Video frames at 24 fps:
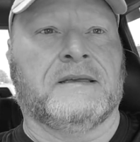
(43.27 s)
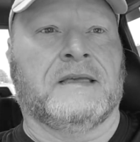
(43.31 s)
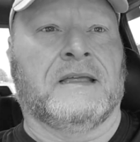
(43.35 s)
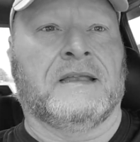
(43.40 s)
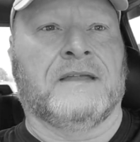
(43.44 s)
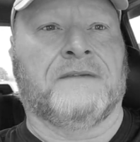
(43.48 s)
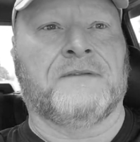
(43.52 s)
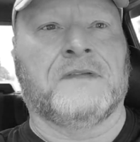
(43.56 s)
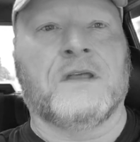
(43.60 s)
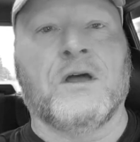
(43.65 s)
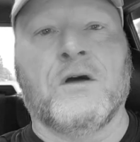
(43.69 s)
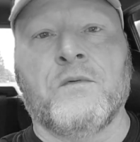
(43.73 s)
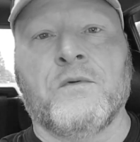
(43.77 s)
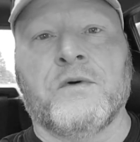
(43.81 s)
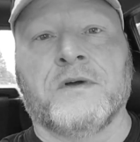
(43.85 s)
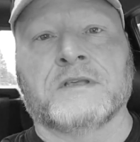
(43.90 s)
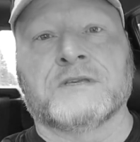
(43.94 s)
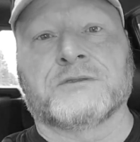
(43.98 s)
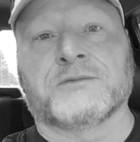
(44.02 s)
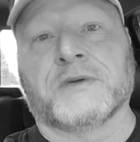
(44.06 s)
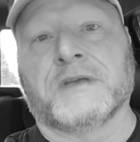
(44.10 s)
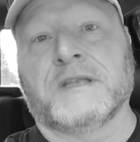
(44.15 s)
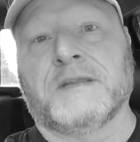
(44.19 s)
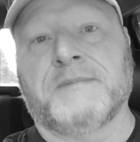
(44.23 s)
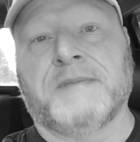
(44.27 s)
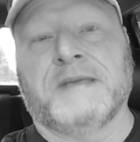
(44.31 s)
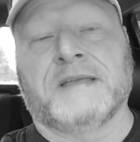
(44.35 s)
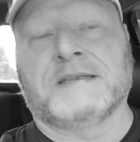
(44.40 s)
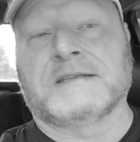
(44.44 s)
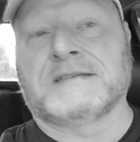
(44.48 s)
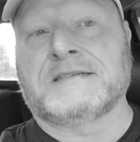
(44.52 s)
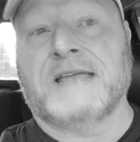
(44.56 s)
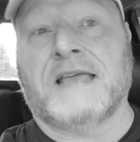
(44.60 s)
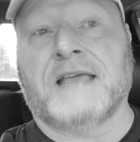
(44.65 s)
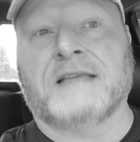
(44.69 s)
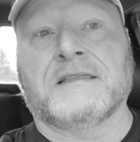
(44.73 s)
and if no one's really
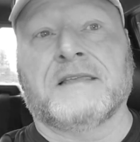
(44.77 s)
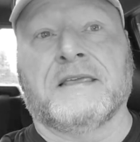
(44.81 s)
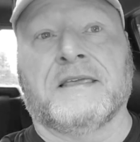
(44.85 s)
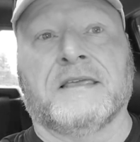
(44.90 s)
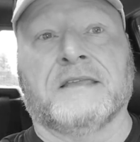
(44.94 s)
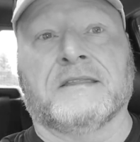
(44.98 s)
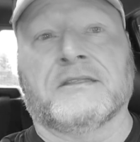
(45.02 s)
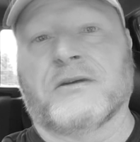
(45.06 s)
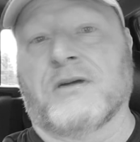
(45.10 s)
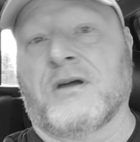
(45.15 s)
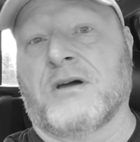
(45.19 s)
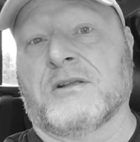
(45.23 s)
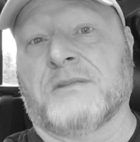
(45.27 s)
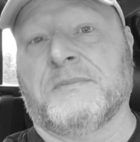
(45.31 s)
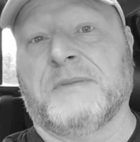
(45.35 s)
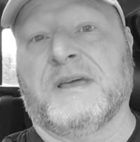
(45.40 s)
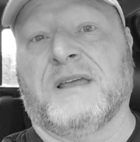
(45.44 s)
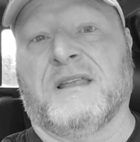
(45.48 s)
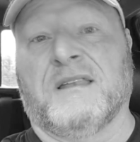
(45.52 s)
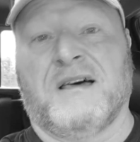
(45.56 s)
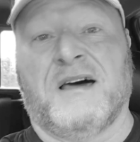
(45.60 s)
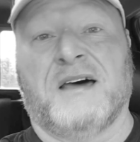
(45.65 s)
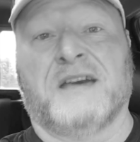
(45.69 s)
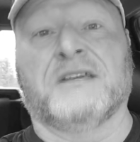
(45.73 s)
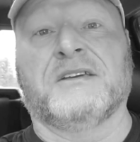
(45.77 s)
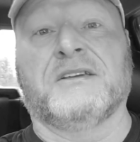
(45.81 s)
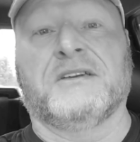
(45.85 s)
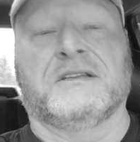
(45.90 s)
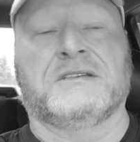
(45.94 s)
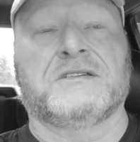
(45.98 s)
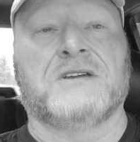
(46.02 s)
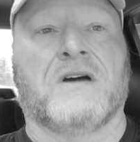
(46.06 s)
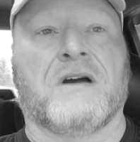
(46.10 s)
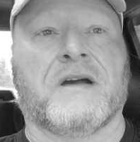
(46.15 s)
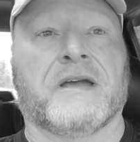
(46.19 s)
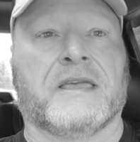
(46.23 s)
been detecting it, there ought to be a lot of
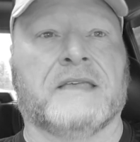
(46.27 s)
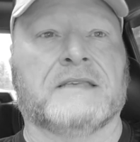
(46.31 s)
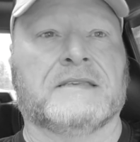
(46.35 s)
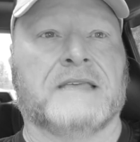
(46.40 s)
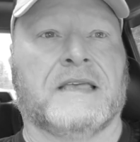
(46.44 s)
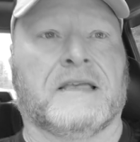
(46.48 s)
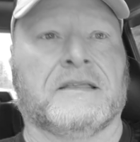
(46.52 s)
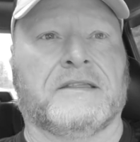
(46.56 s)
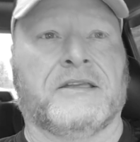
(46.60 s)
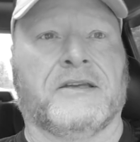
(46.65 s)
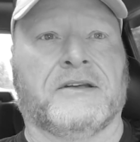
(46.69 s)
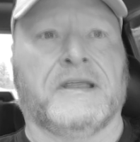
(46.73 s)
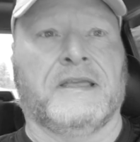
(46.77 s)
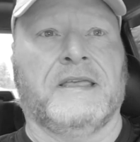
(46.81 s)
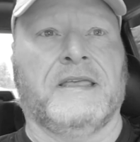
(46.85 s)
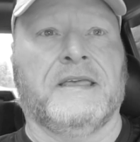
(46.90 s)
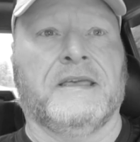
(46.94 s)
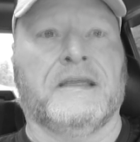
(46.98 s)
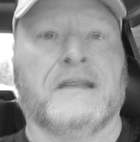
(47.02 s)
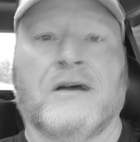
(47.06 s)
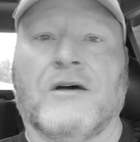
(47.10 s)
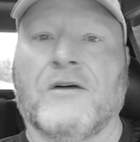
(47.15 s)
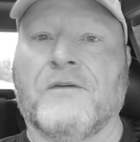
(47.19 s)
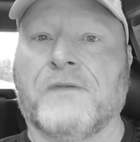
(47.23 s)
good targets out there to hit.